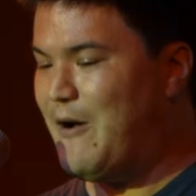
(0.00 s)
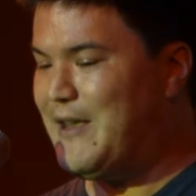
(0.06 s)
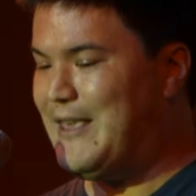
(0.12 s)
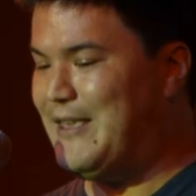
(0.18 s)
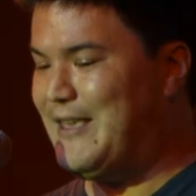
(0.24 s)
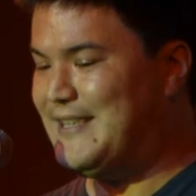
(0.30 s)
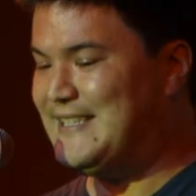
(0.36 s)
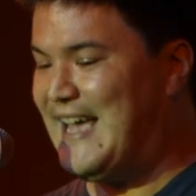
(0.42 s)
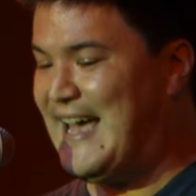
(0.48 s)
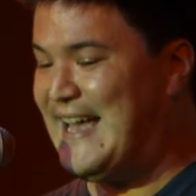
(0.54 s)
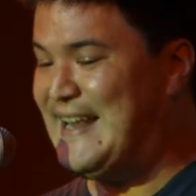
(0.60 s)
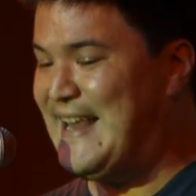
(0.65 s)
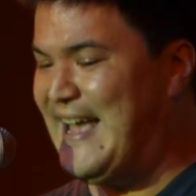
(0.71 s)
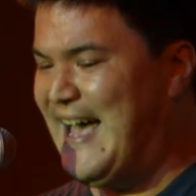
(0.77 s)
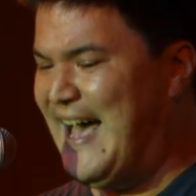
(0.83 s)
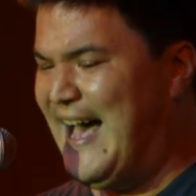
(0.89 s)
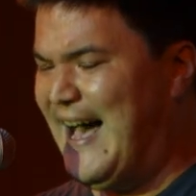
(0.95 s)
he said,
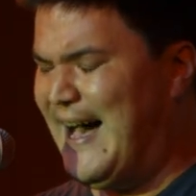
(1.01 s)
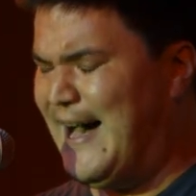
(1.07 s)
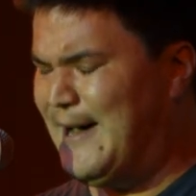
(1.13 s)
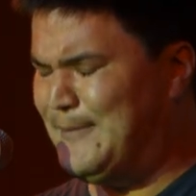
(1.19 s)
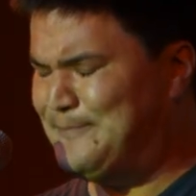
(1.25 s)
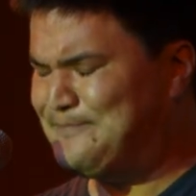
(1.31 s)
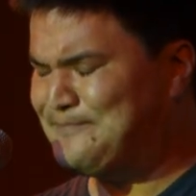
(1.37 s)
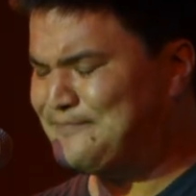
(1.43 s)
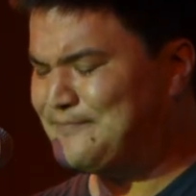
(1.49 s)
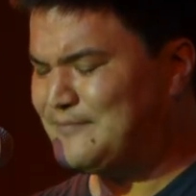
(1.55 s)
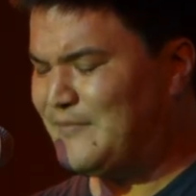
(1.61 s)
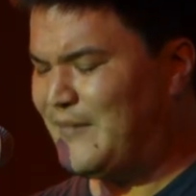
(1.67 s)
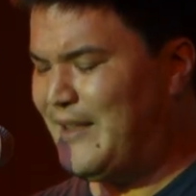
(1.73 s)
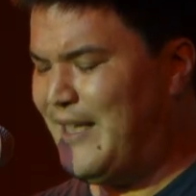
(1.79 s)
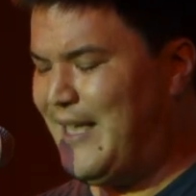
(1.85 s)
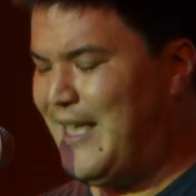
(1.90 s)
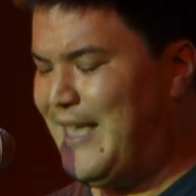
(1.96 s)
um,
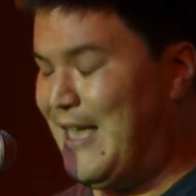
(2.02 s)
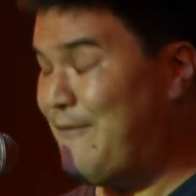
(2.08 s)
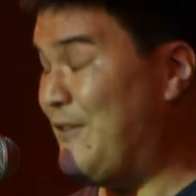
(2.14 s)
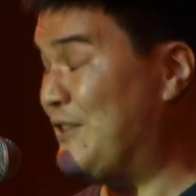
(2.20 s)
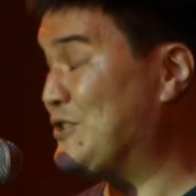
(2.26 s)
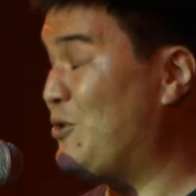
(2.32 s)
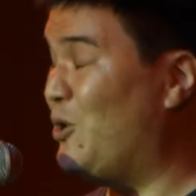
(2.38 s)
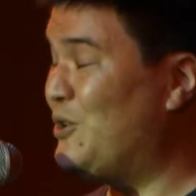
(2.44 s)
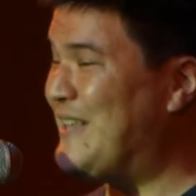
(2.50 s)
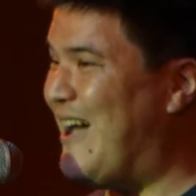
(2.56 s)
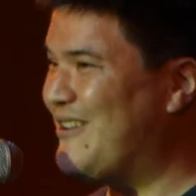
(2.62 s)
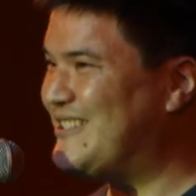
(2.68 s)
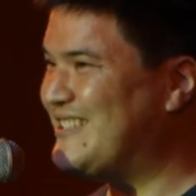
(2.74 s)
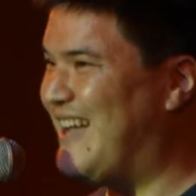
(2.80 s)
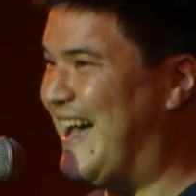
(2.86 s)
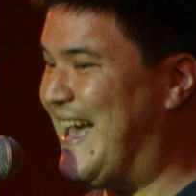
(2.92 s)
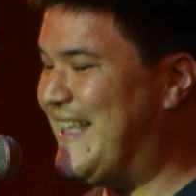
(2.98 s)
if it's cold
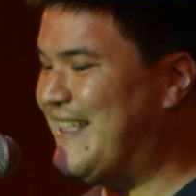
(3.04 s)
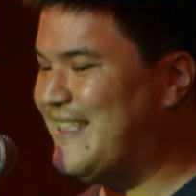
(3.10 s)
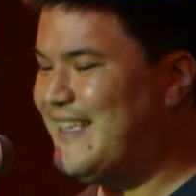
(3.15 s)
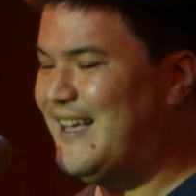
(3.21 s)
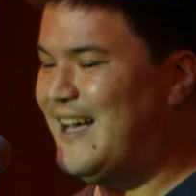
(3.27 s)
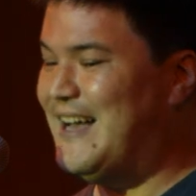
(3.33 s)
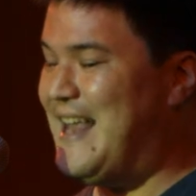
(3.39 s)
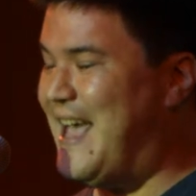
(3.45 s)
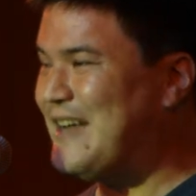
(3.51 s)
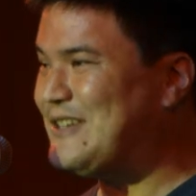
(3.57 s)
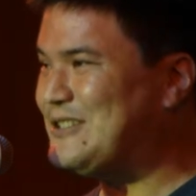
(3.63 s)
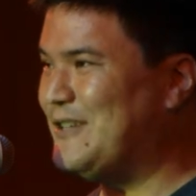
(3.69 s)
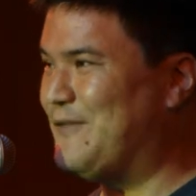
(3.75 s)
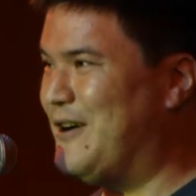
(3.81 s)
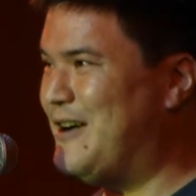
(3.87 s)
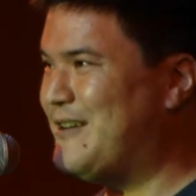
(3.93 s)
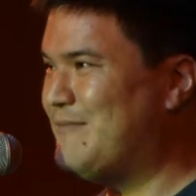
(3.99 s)
outside, an
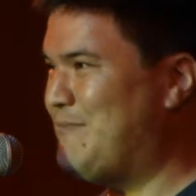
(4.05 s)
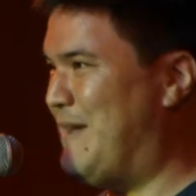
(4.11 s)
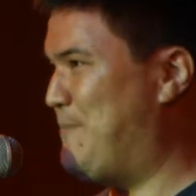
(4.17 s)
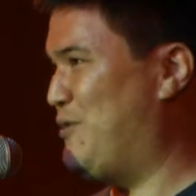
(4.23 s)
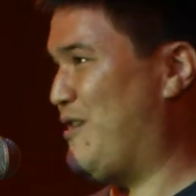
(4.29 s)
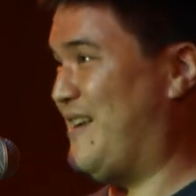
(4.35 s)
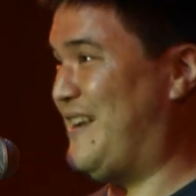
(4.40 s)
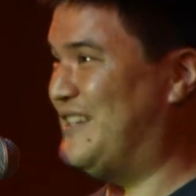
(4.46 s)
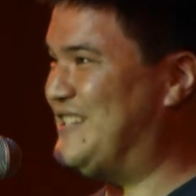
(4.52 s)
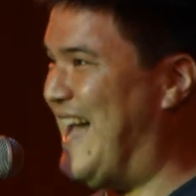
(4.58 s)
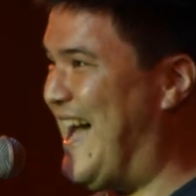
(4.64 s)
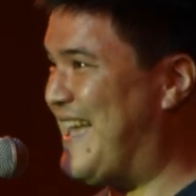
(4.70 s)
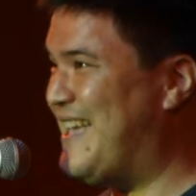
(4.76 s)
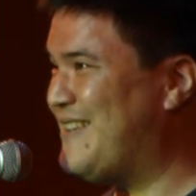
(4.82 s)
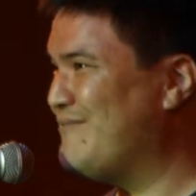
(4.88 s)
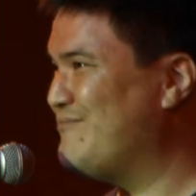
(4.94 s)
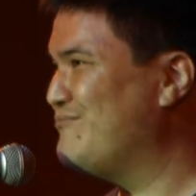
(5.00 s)
extrovert might put on a
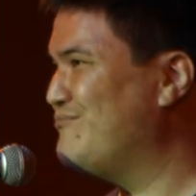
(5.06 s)
jacket,